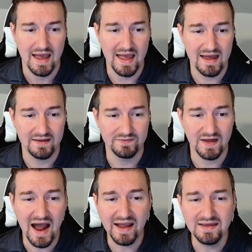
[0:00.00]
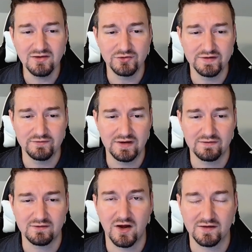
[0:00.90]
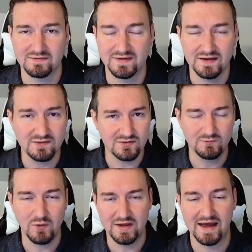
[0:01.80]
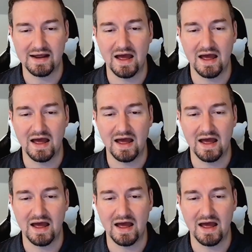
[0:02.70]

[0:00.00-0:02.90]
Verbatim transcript: And the high yield dividend stocks, this is what you gotta